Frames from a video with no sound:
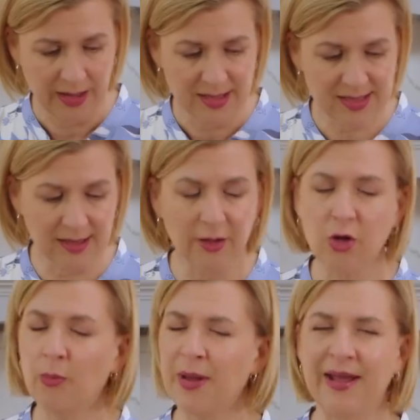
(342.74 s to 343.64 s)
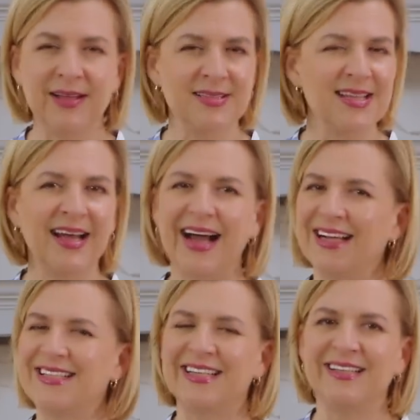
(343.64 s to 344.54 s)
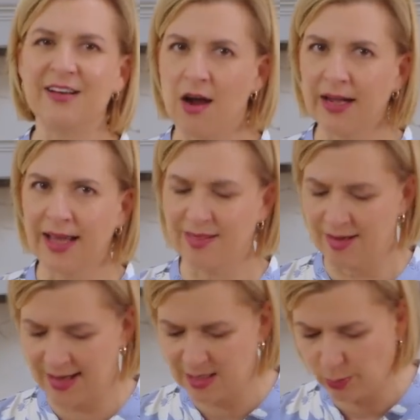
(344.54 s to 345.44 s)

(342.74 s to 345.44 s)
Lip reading: Silicone pans, I did not get the nice